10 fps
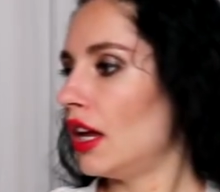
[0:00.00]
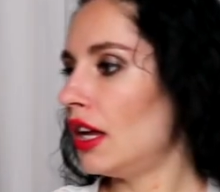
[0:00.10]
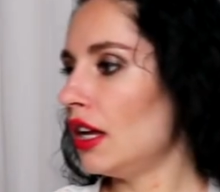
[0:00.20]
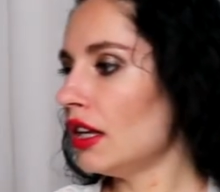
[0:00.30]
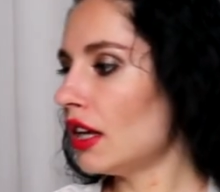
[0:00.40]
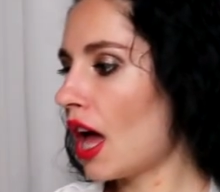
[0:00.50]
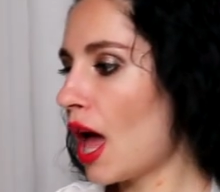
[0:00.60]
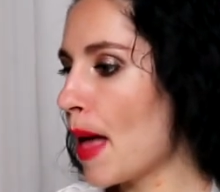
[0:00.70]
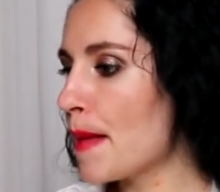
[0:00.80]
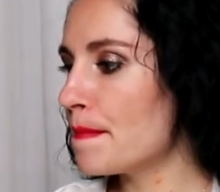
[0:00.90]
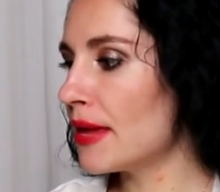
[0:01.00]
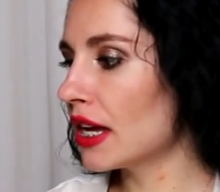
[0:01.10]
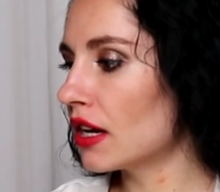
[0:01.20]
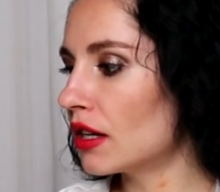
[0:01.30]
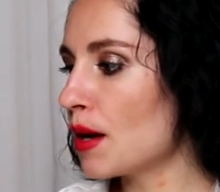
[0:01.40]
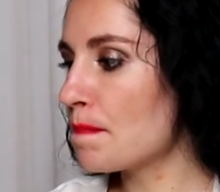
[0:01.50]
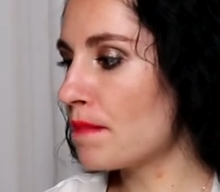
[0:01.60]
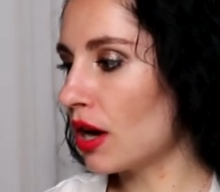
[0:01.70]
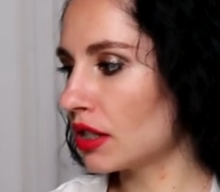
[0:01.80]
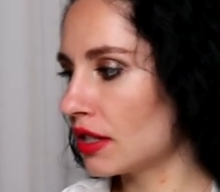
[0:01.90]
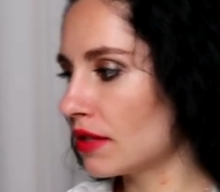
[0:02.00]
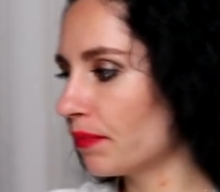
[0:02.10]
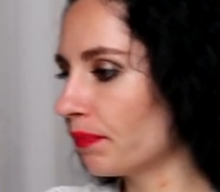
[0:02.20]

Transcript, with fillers: in a bigger pot.